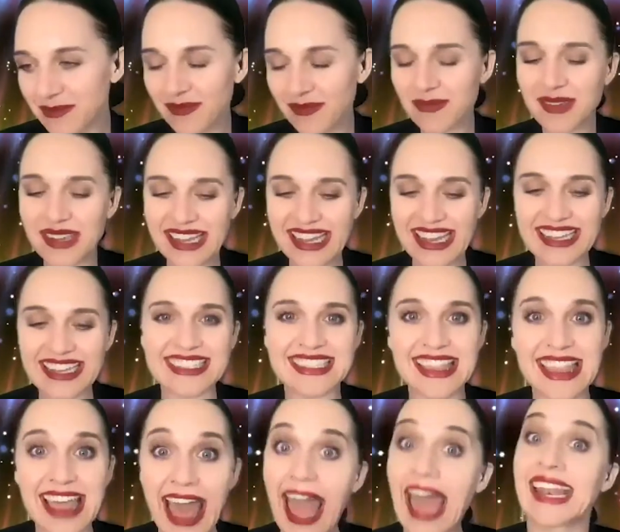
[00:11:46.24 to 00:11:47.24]
because because
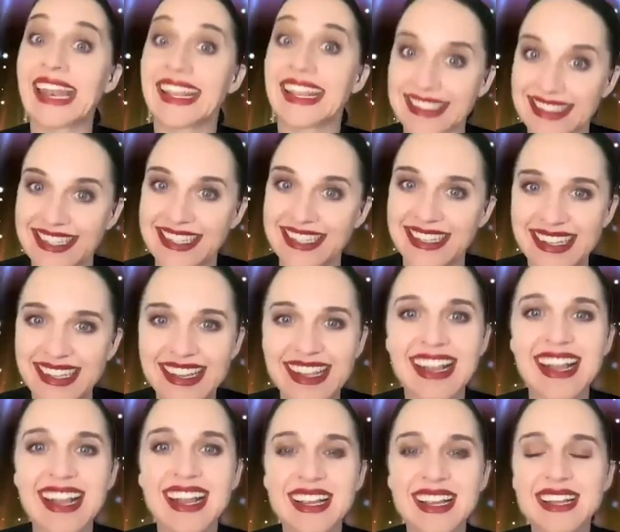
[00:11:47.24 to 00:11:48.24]
that is
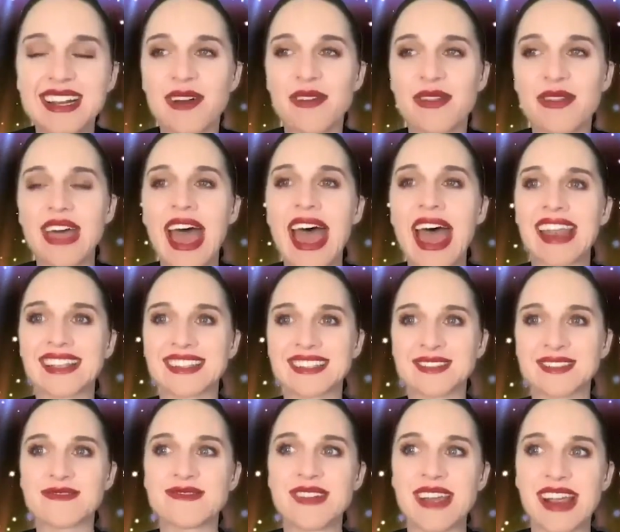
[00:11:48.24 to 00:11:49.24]
you know that is
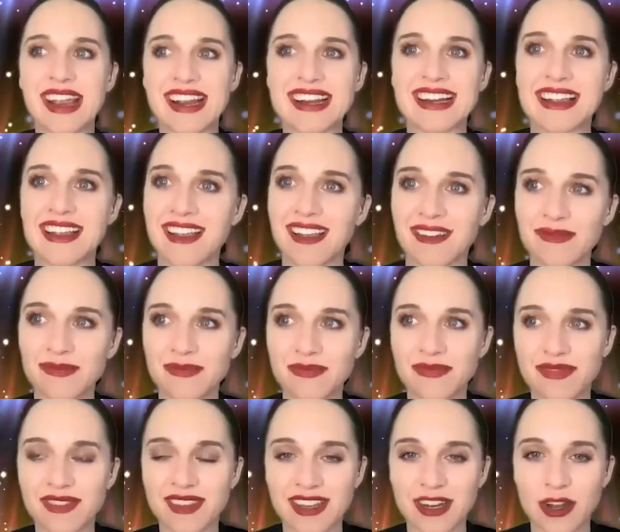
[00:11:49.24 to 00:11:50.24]
a very
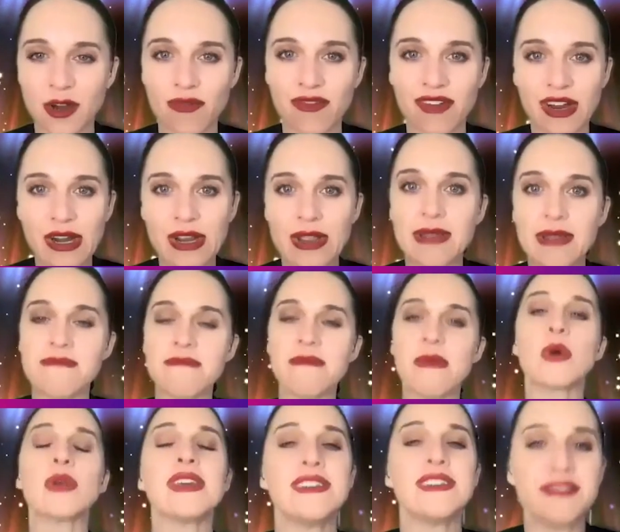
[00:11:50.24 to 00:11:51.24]
you know very
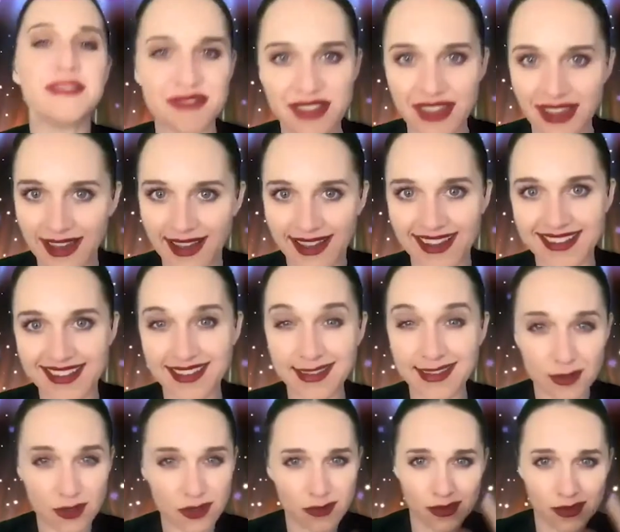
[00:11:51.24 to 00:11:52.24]
emotive thing and
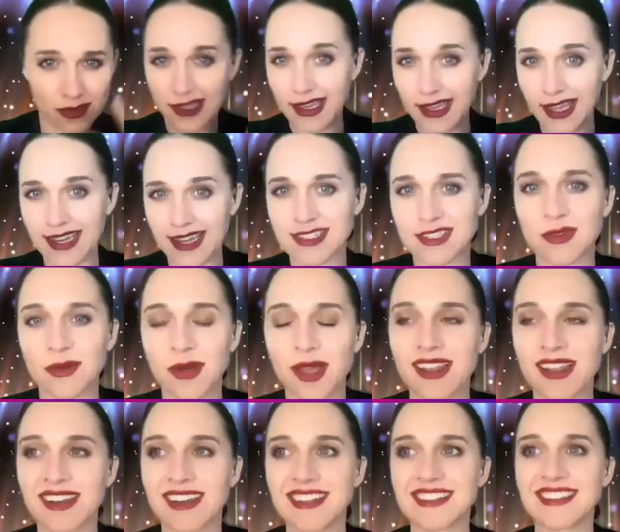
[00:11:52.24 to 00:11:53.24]
so you really get into it
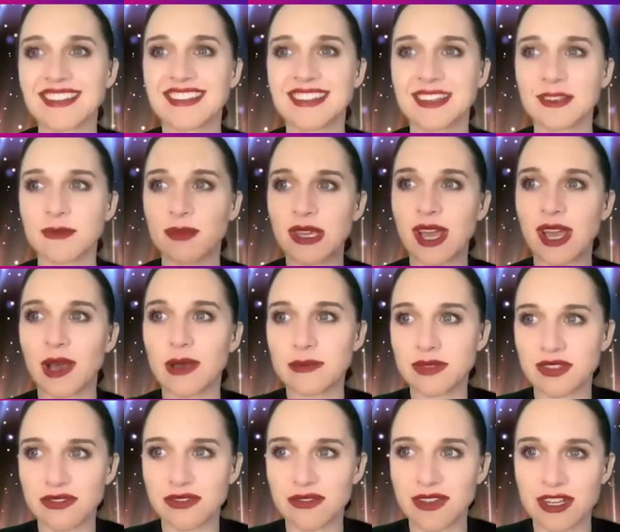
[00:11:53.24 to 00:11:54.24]
and it's it
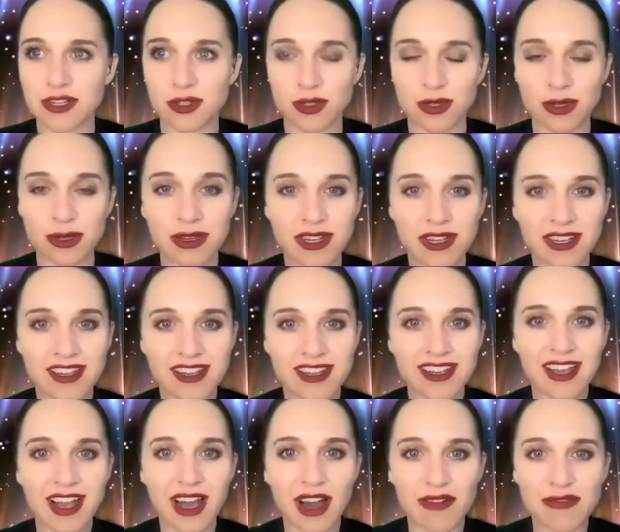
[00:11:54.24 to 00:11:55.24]
becomes a facial
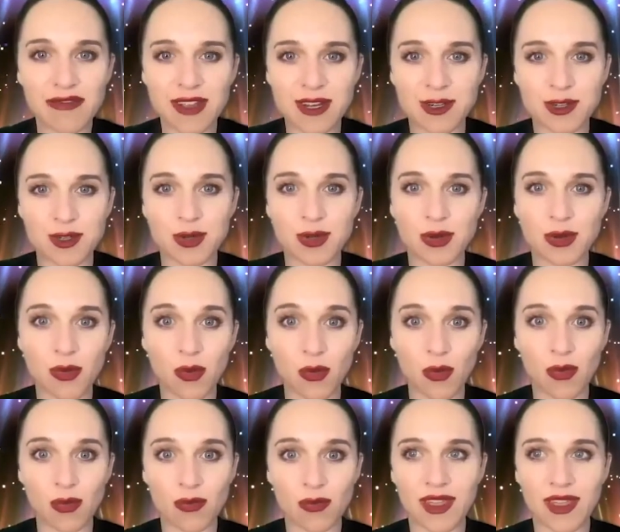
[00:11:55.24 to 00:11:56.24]
a
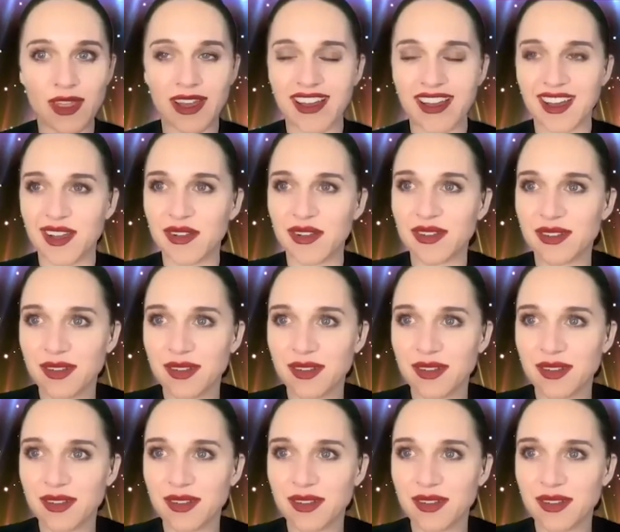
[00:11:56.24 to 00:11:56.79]
facial uh